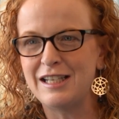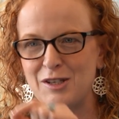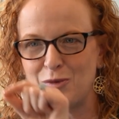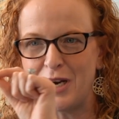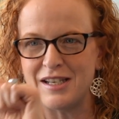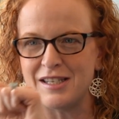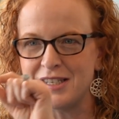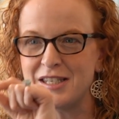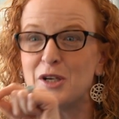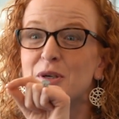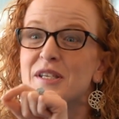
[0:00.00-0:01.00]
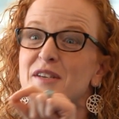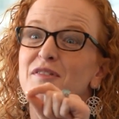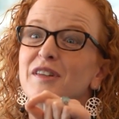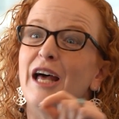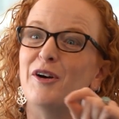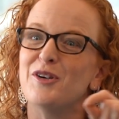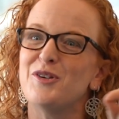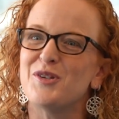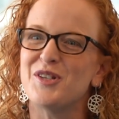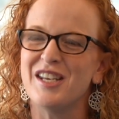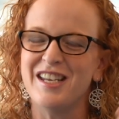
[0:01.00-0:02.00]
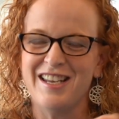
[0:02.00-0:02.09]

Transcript: It's right, it's a series of letters,